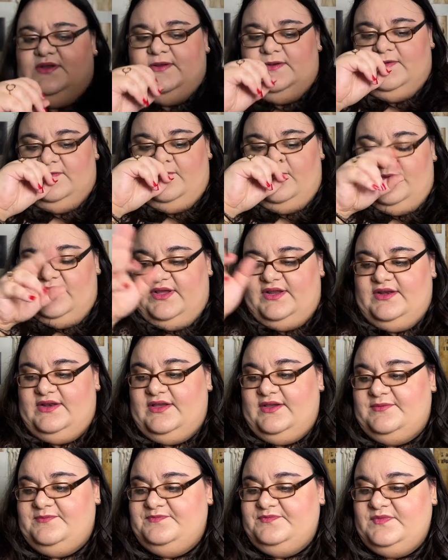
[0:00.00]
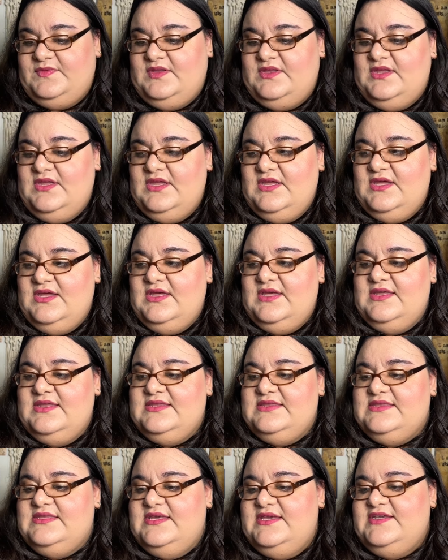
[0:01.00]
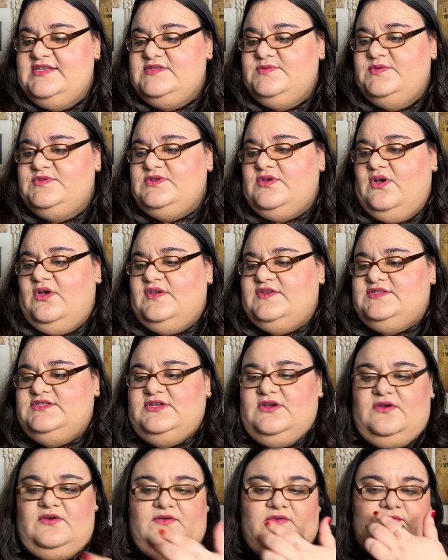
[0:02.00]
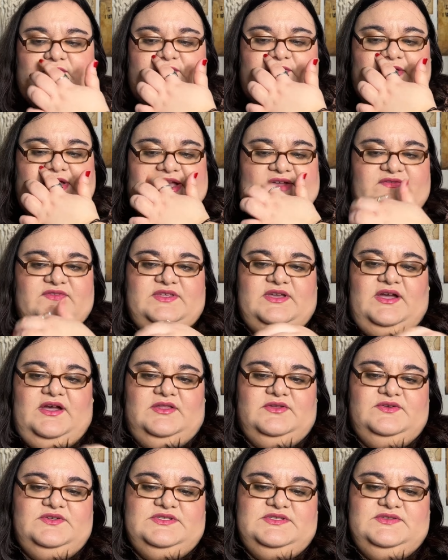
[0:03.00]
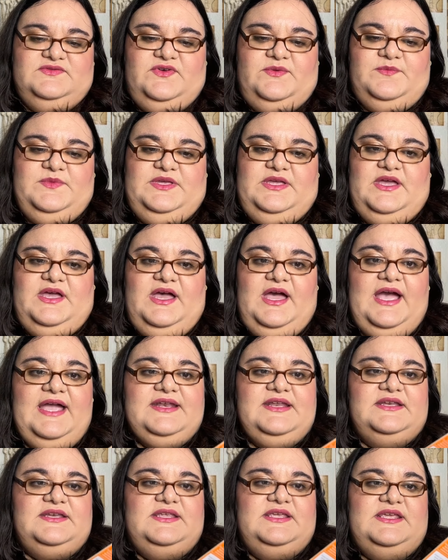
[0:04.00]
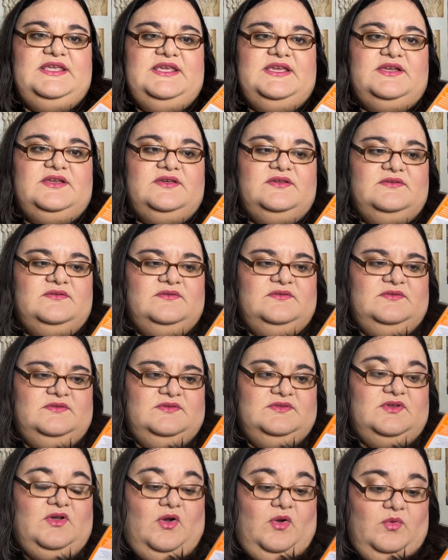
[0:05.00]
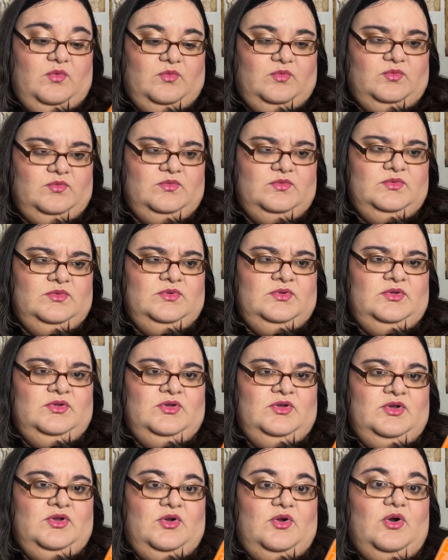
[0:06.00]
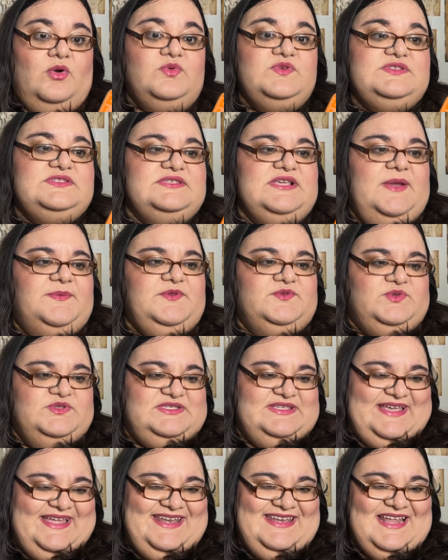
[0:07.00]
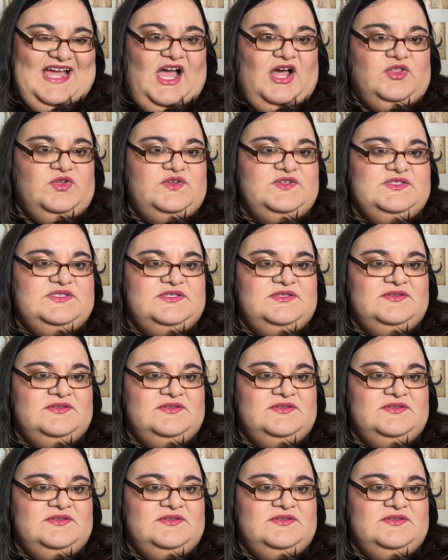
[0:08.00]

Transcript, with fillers: nine or four ninety nine. This was also $5 from the Hyde and Eek. Oh, oh snap, this was $10?